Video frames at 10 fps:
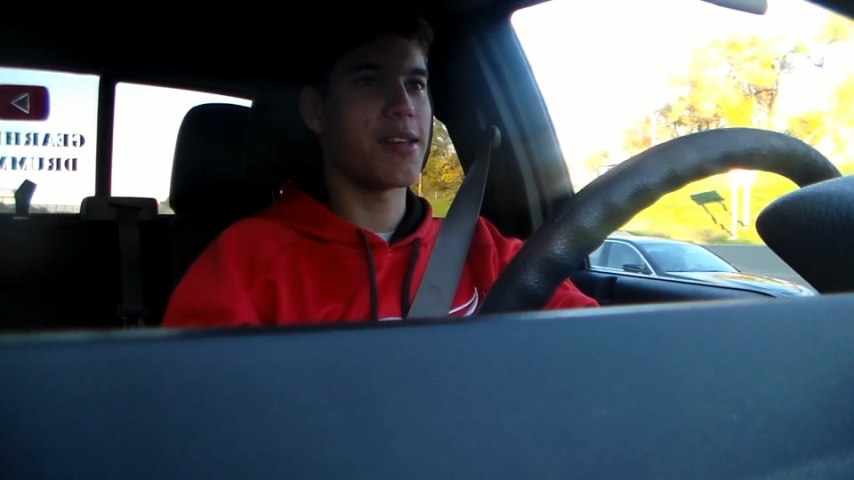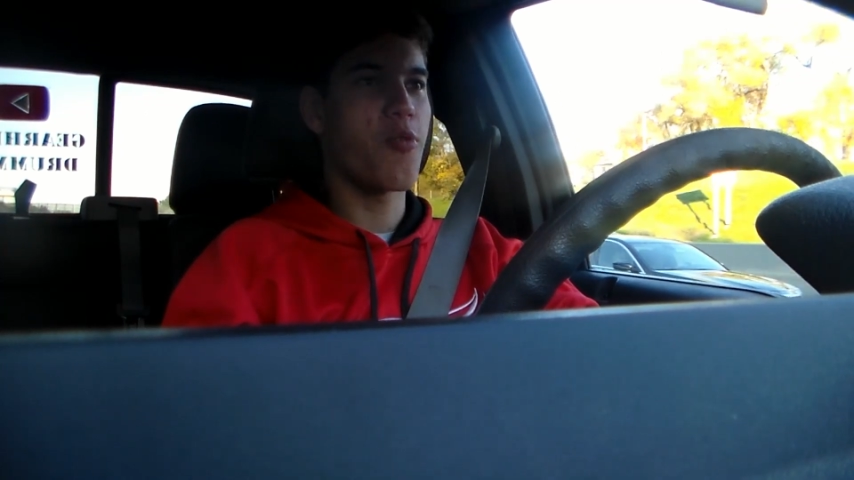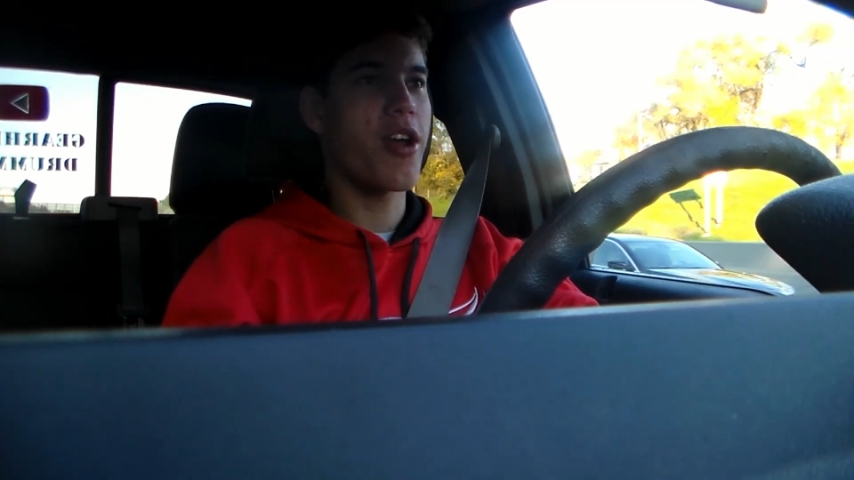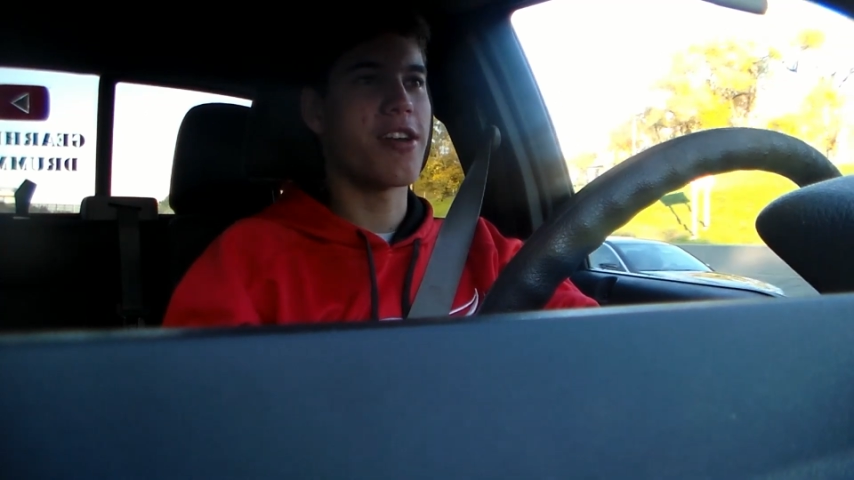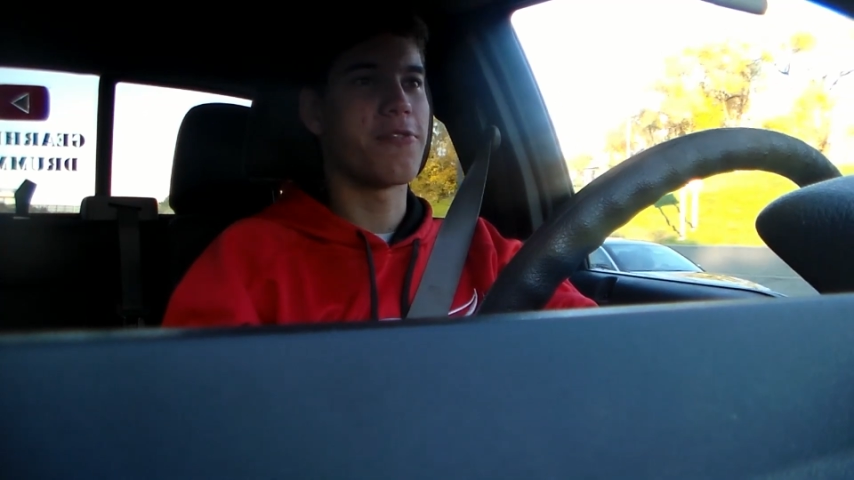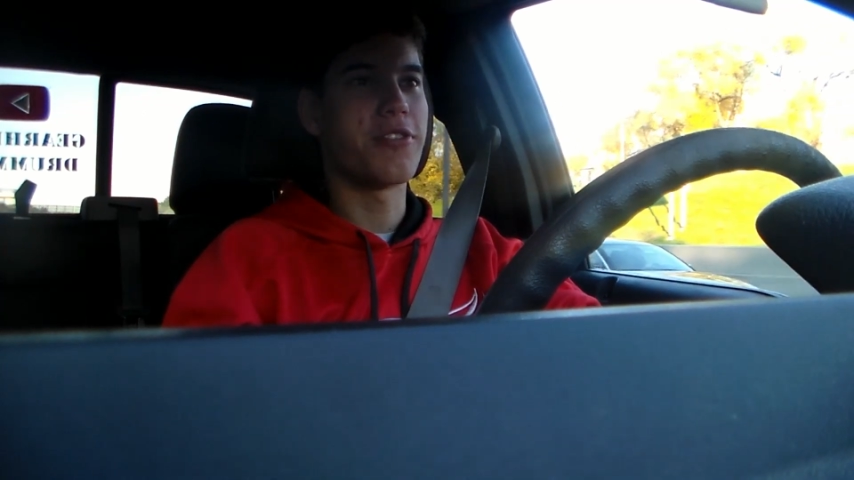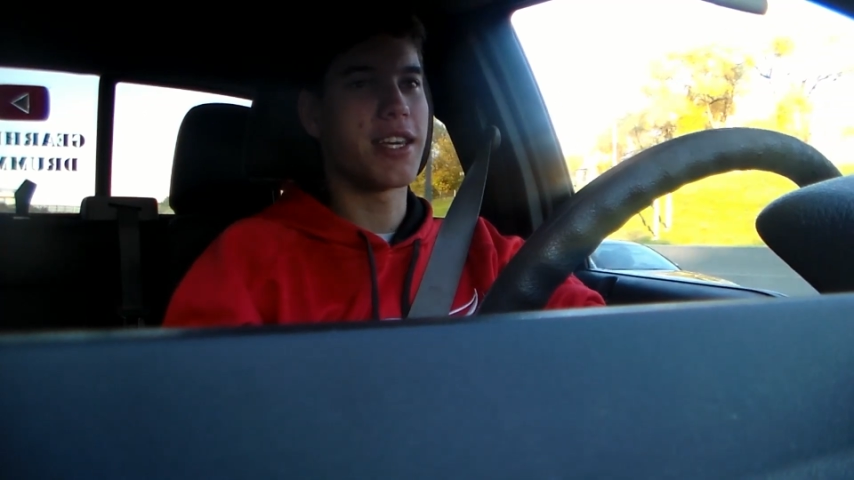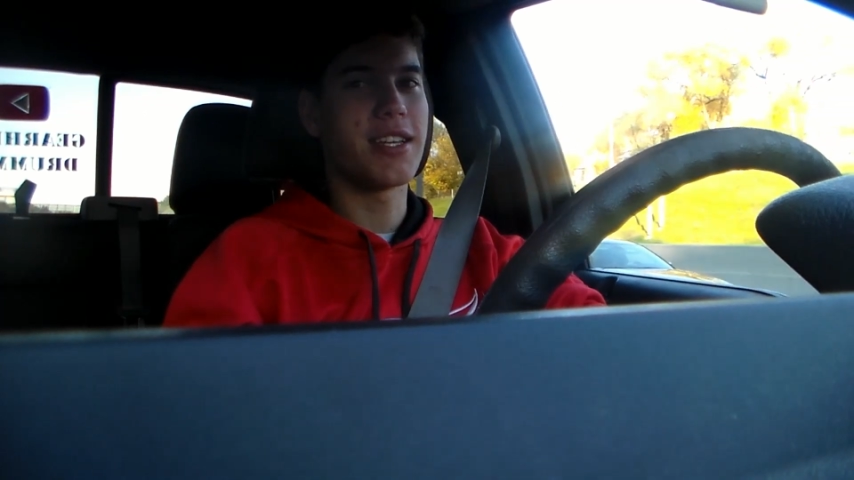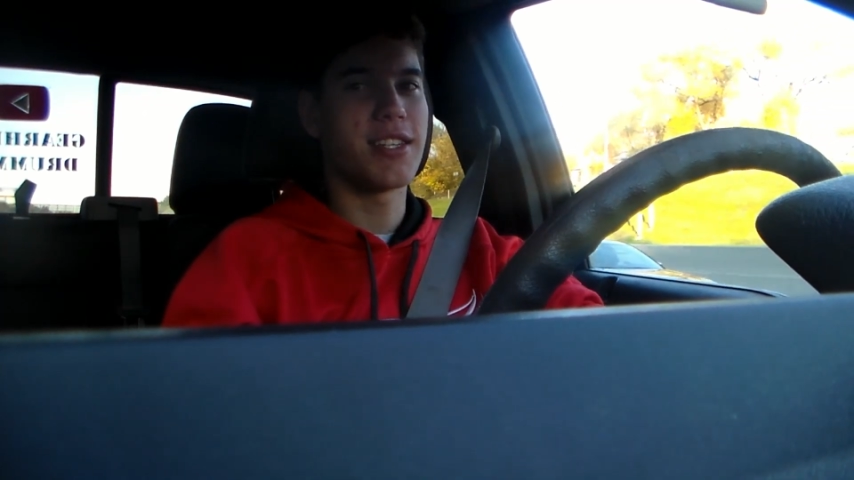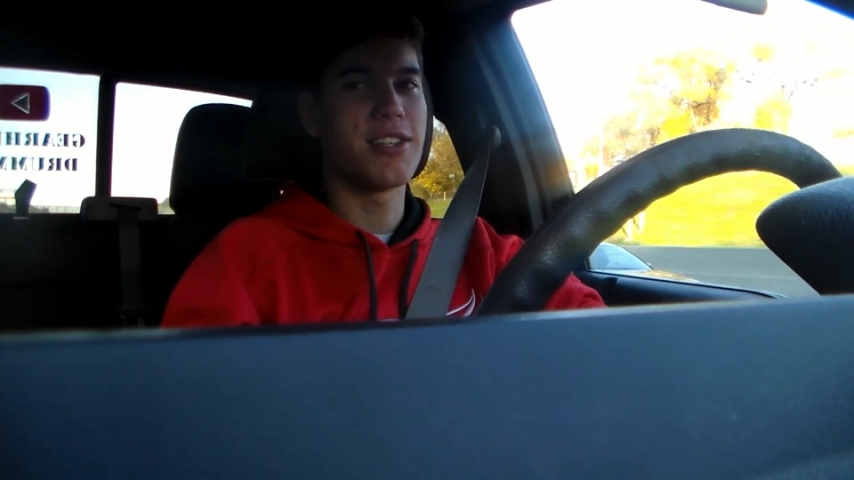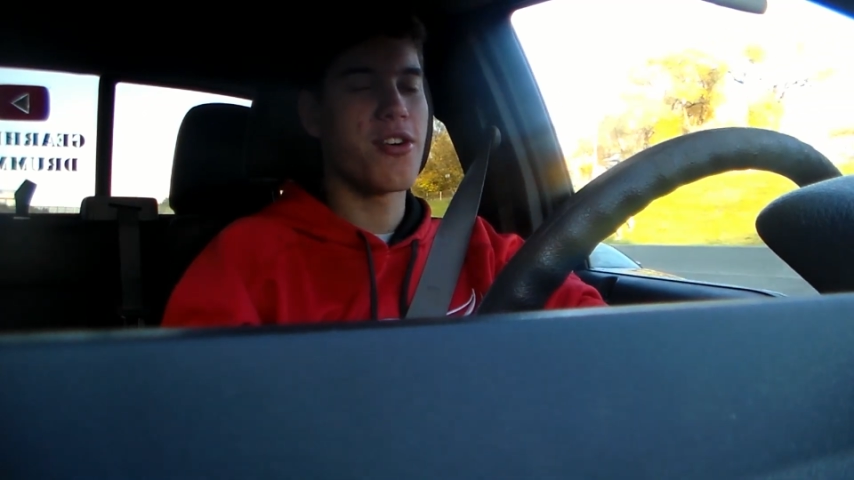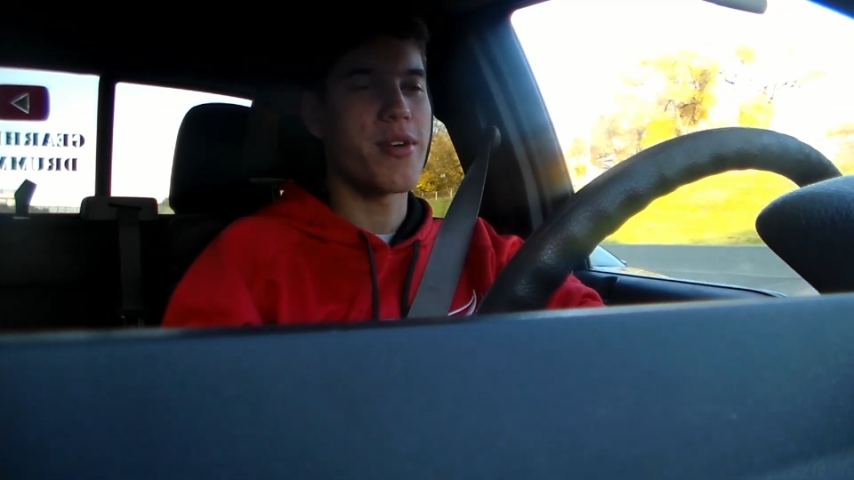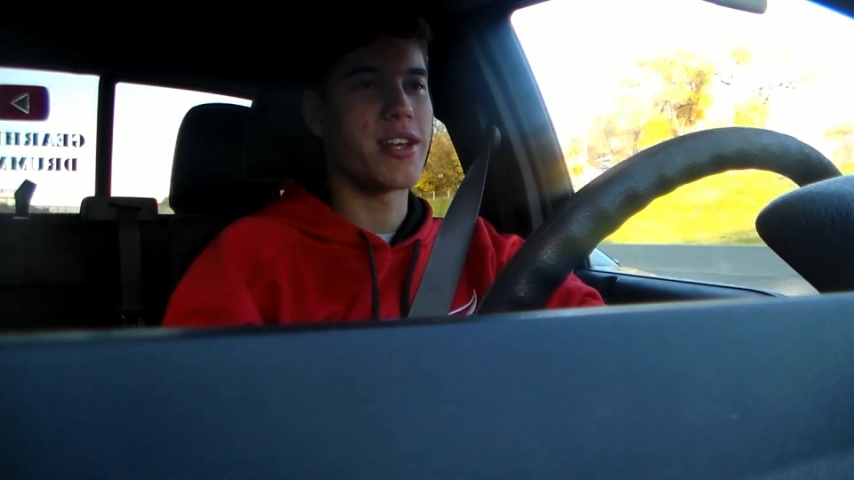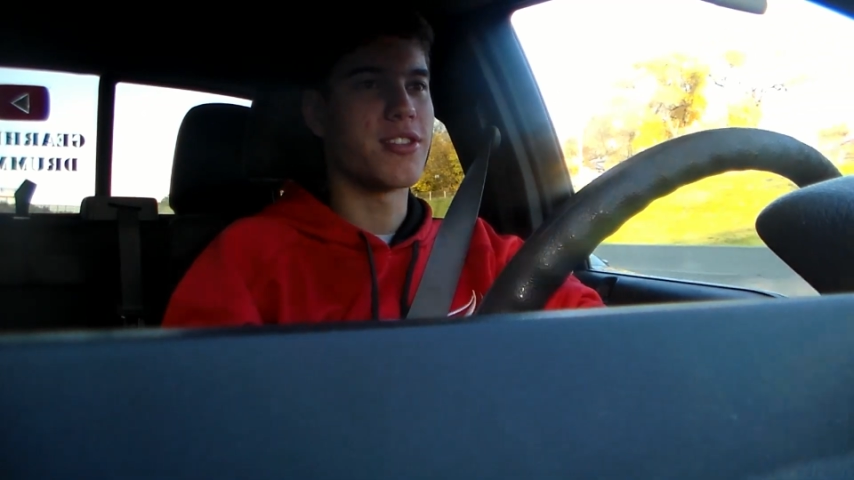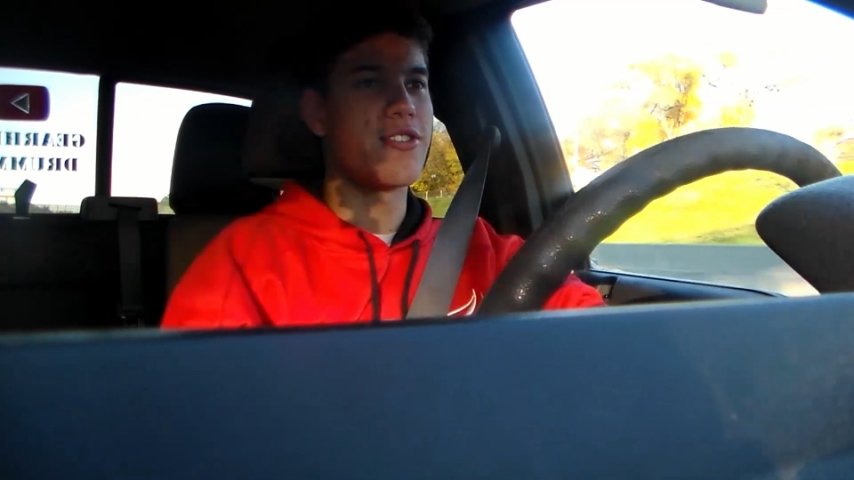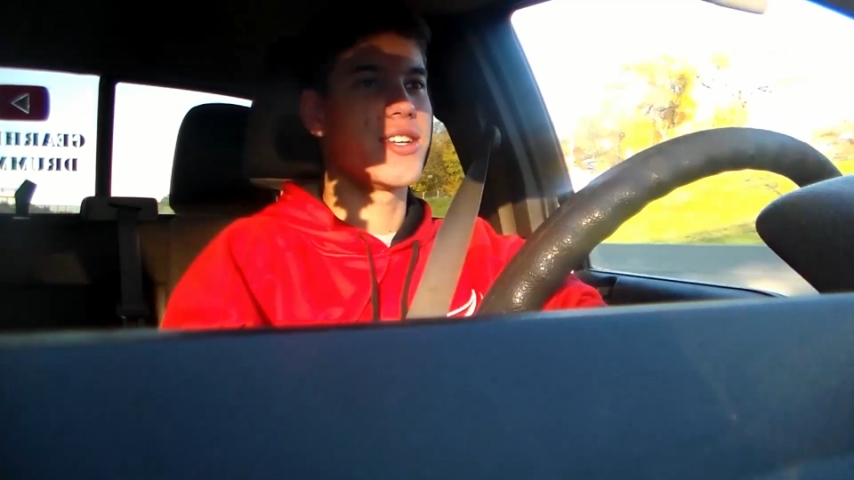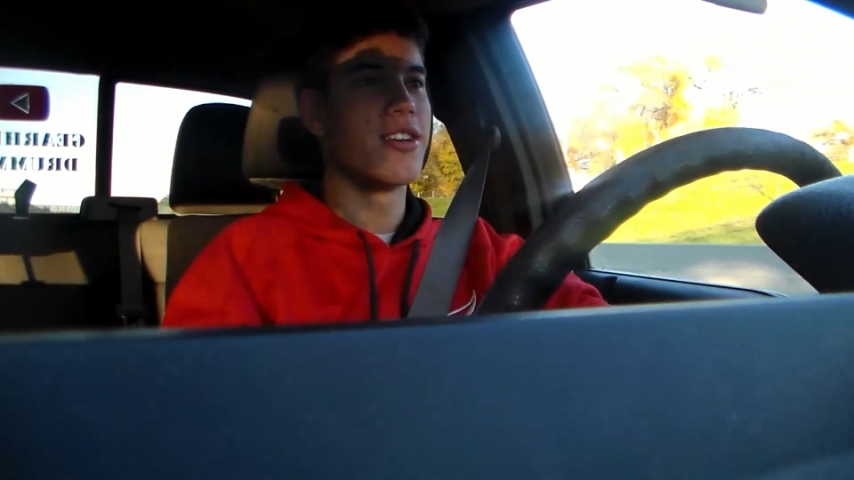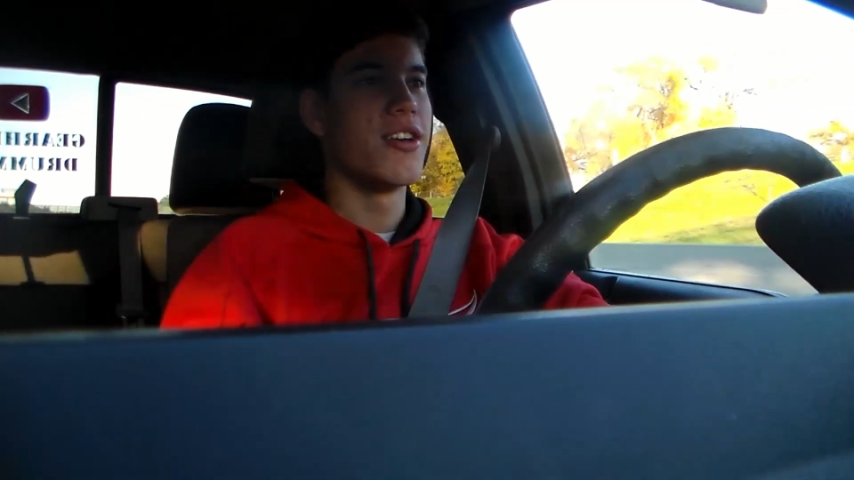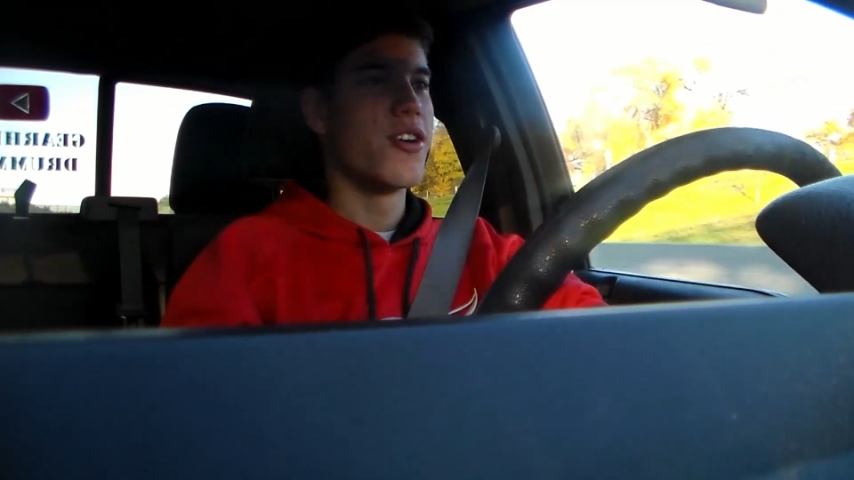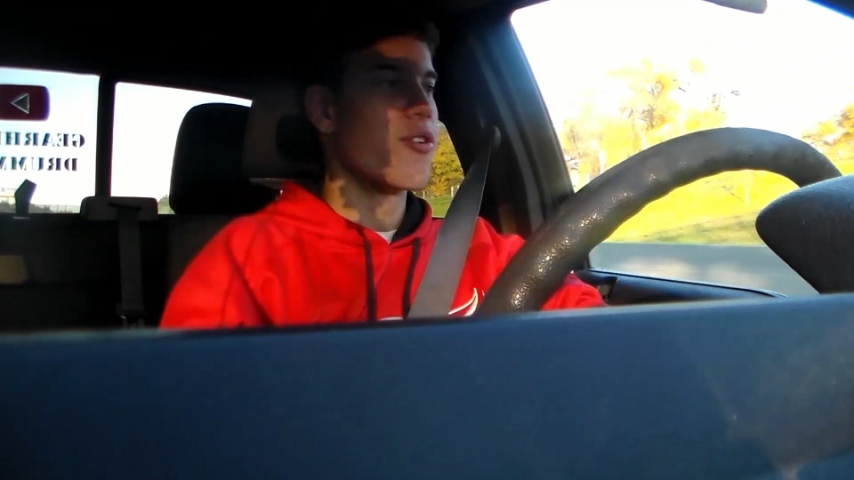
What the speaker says: same way if their kid didn't already learn it,